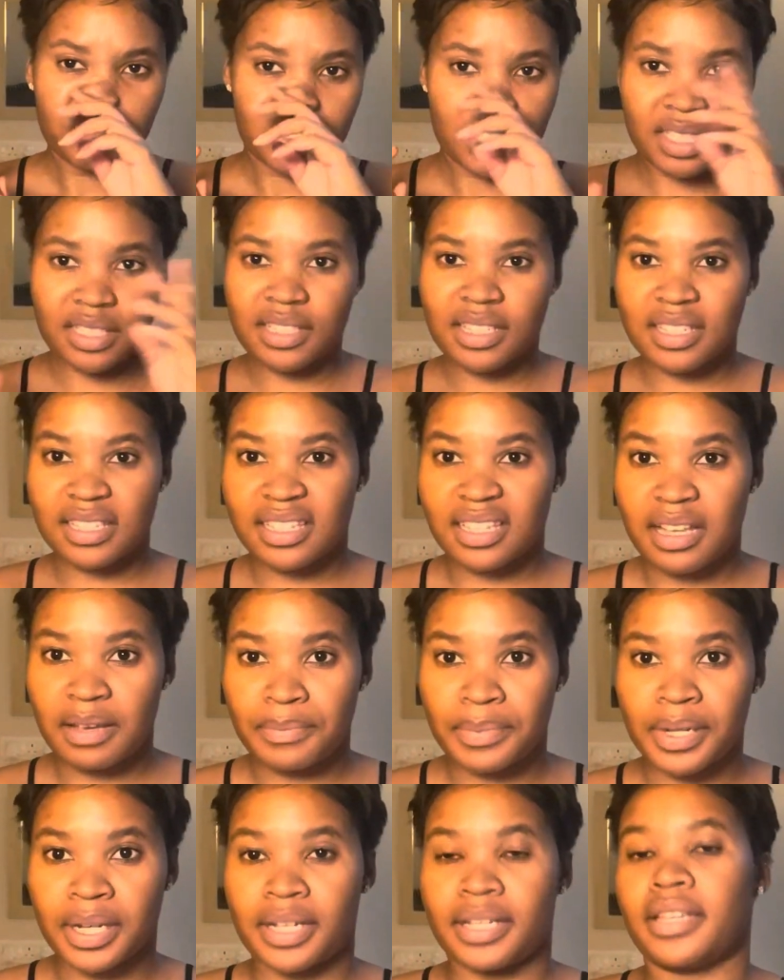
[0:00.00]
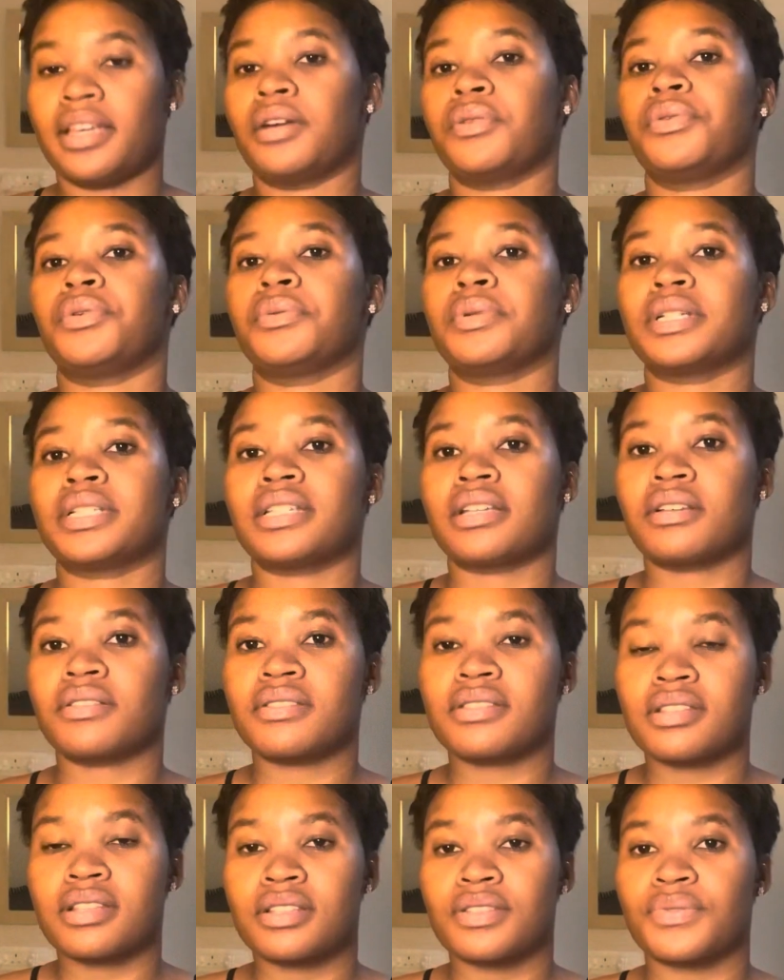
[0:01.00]
is it supper? Yeah, we were
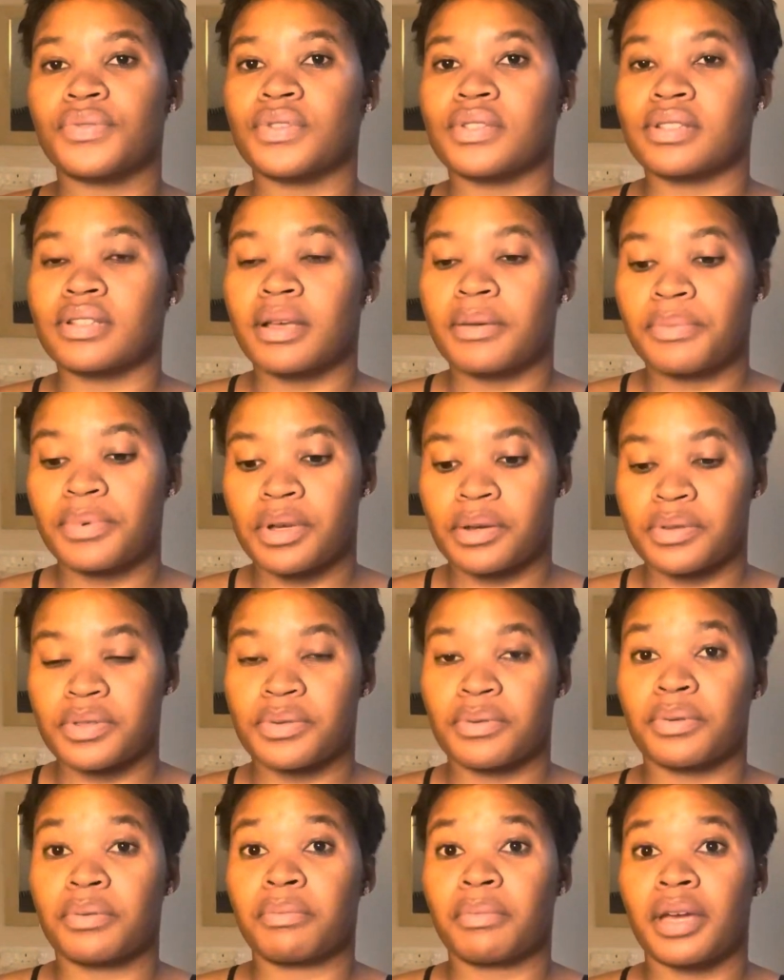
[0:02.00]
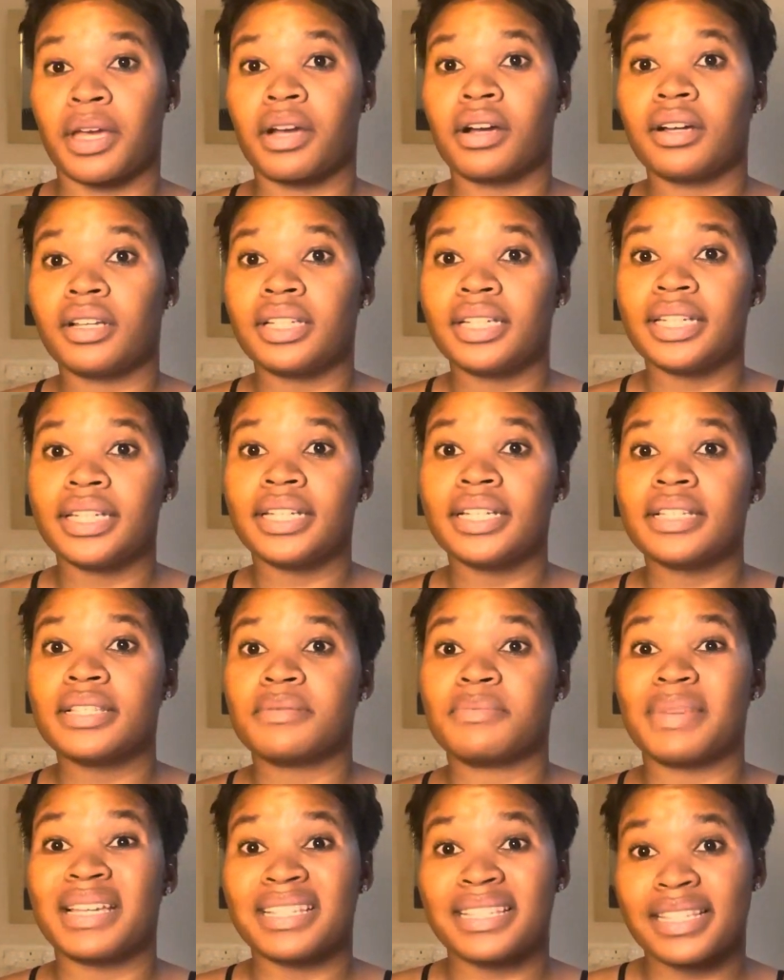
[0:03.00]
downstairs for supper with my colleagues,
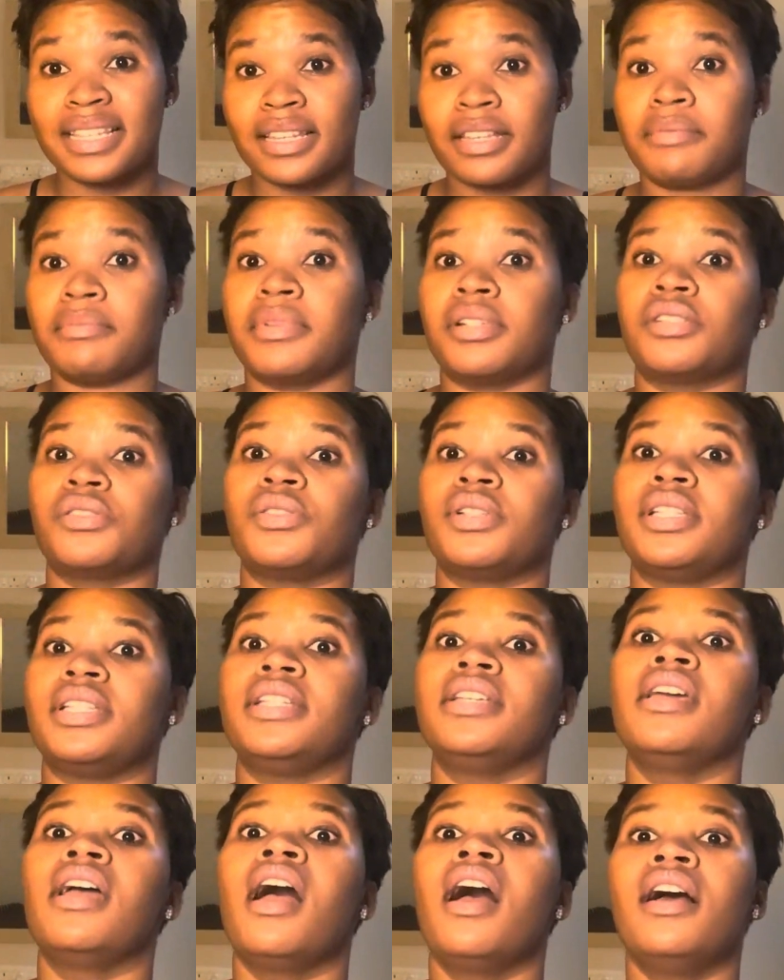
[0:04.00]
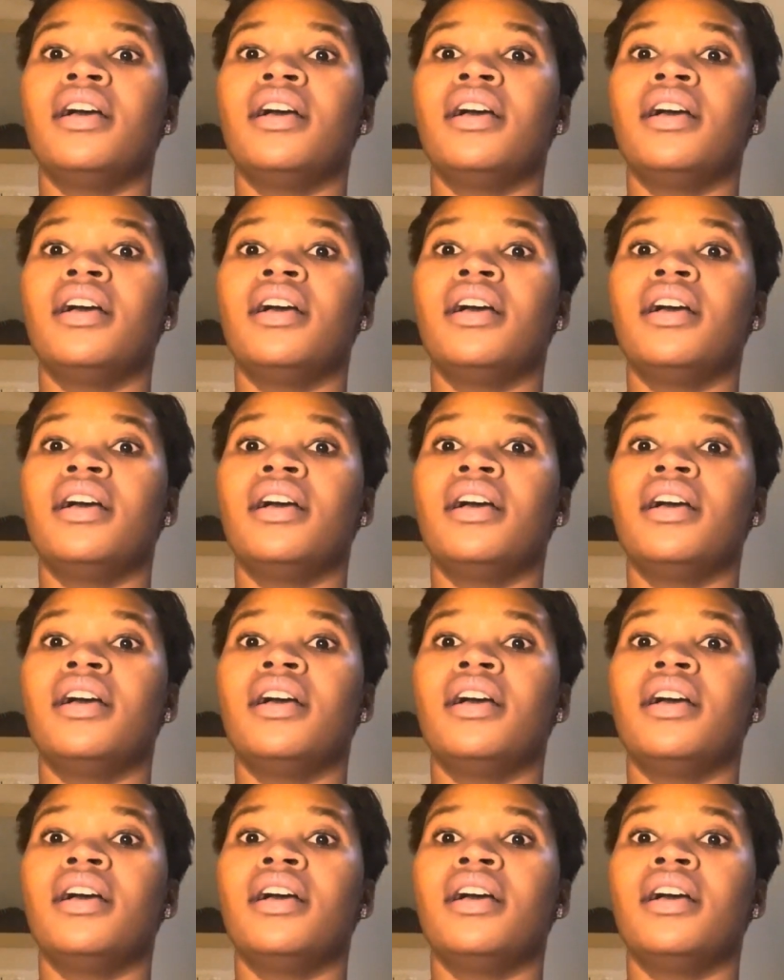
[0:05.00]
my team actually.